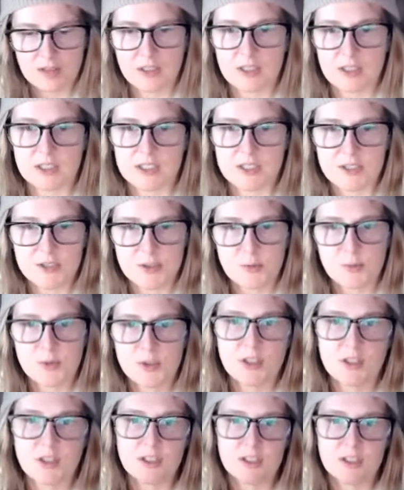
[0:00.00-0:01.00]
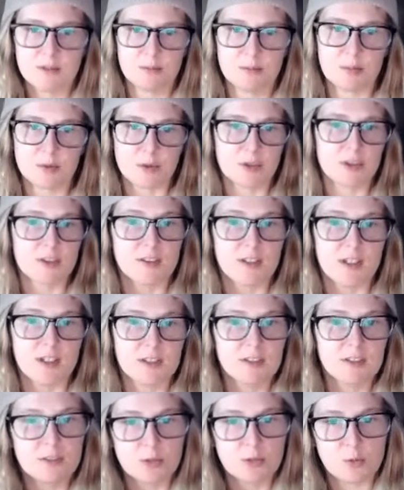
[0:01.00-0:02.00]
All right, so we are in
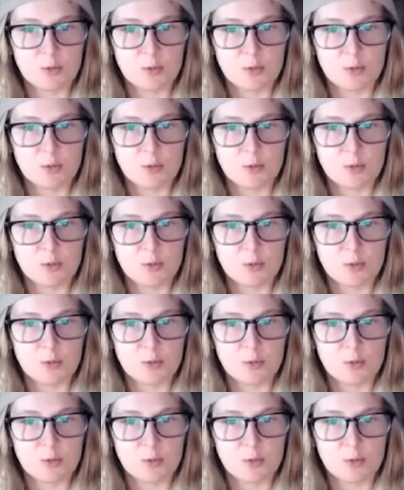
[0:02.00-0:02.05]
Burgenland